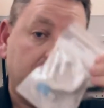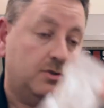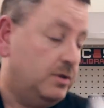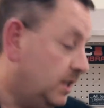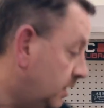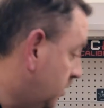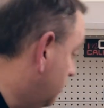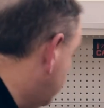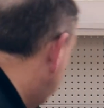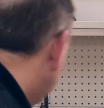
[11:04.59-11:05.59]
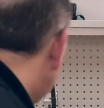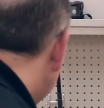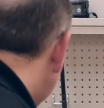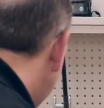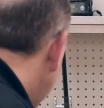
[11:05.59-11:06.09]
So you get those
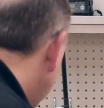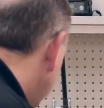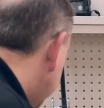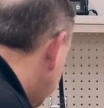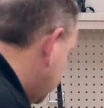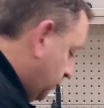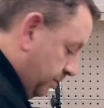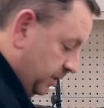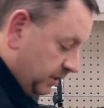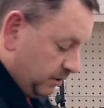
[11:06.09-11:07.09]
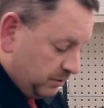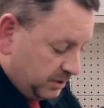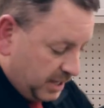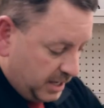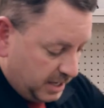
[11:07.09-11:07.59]
tools with this particular
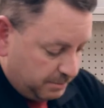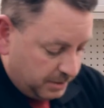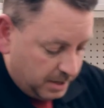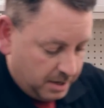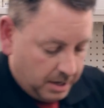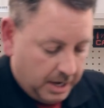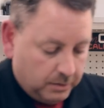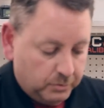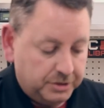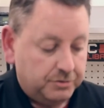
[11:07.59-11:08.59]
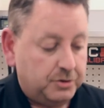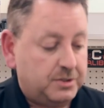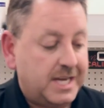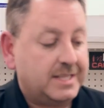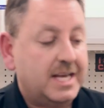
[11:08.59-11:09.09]
setup. Uh, when you do
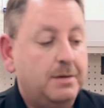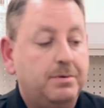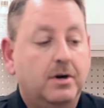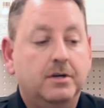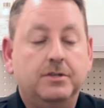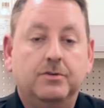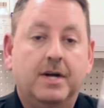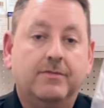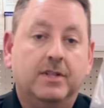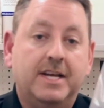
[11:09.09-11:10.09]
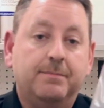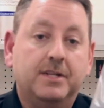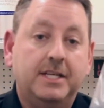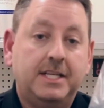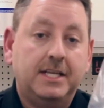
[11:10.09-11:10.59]
take that apart, you'll have a lamp
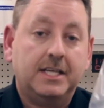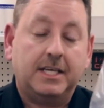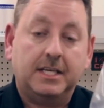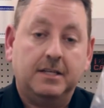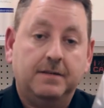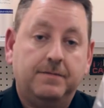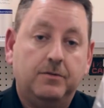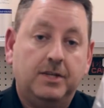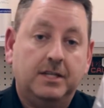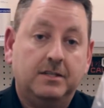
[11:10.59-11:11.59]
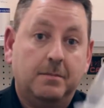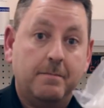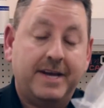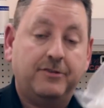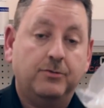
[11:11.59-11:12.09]
cleaning kit if you needed to
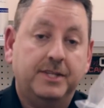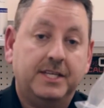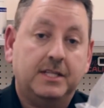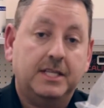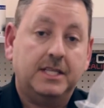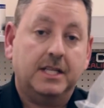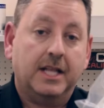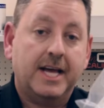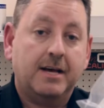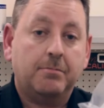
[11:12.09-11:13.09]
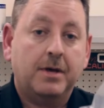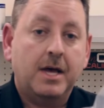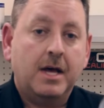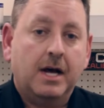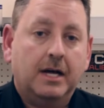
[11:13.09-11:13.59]
manually clean the lamp.
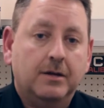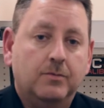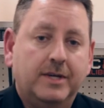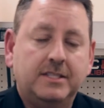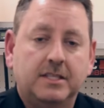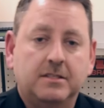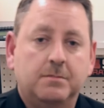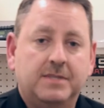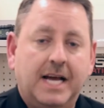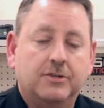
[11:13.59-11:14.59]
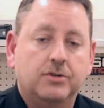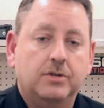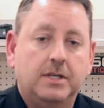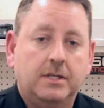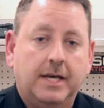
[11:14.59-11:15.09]
Uh, RAE Systems
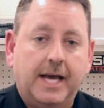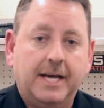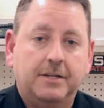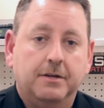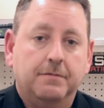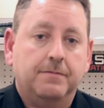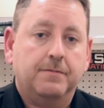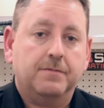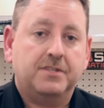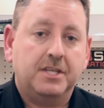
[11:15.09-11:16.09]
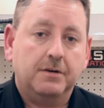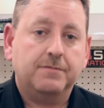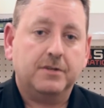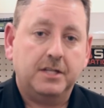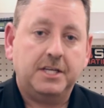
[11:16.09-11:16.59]
actually added a
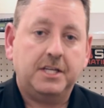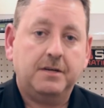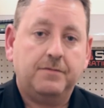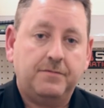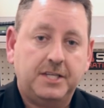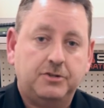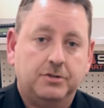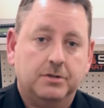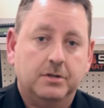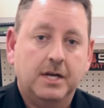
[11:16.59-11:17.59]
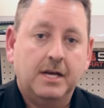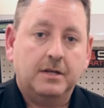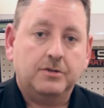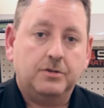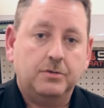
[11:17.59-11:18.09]
self-cleaning feature
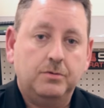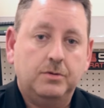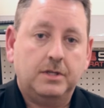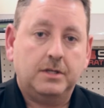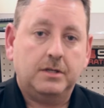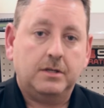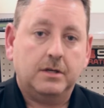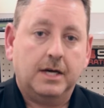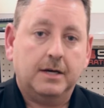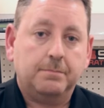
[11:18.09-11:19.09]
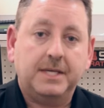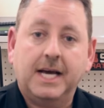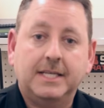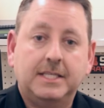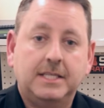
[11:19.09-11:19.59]
to the uh,
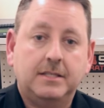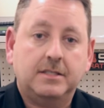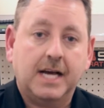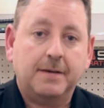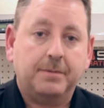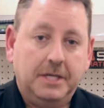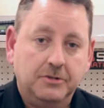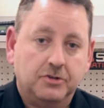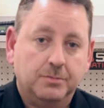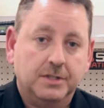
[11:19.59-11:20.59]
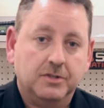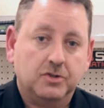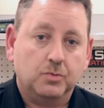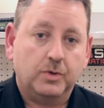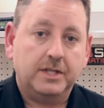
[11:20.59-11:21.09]
PID type instrument.
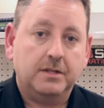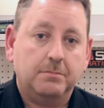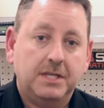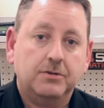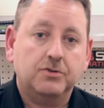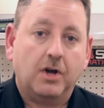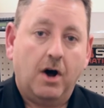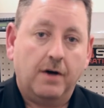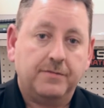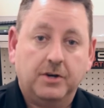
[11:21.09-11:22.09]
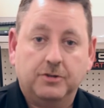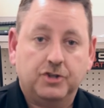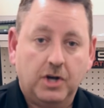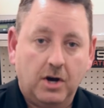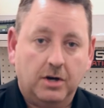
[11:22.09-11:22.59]
So when the meter's off and on
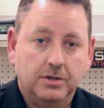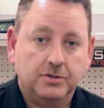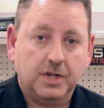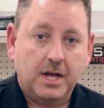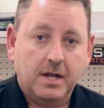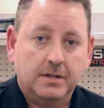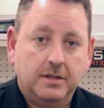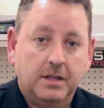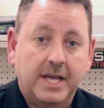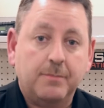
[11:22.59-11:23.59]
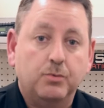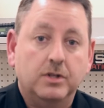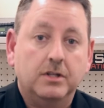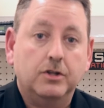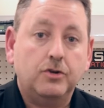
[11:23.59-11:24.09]
charge, the lamp
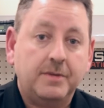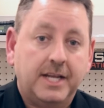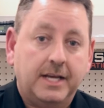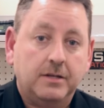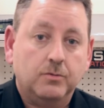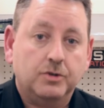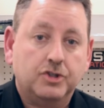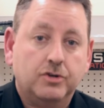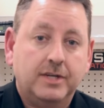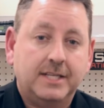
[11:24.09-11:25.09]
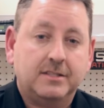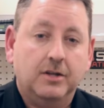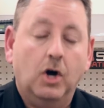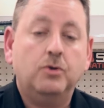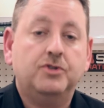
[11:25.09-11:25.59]
will illuminate, which creates an
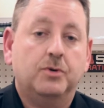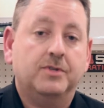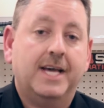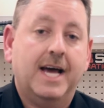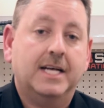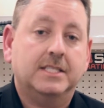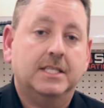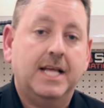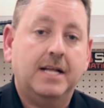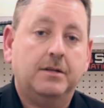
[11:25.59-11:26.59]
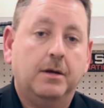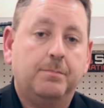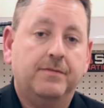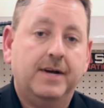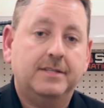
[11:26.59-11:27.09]
ozone gas, and that
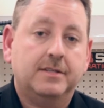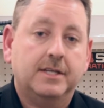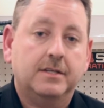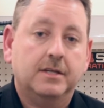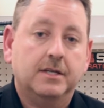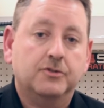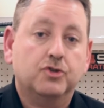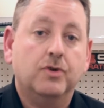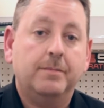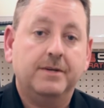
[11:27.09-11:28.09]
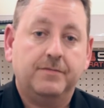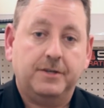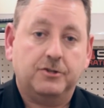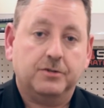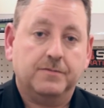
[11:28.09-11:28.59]
provides a uh, scrubbing
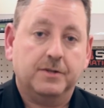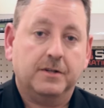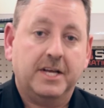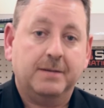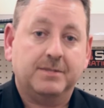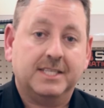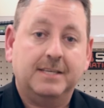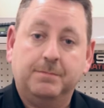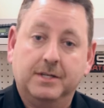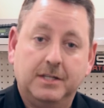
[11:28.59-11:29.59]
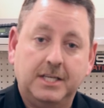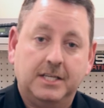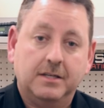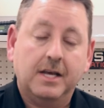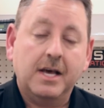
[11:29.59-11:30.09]
feature for the lamp to keep it
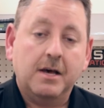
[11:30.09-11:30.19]
clean.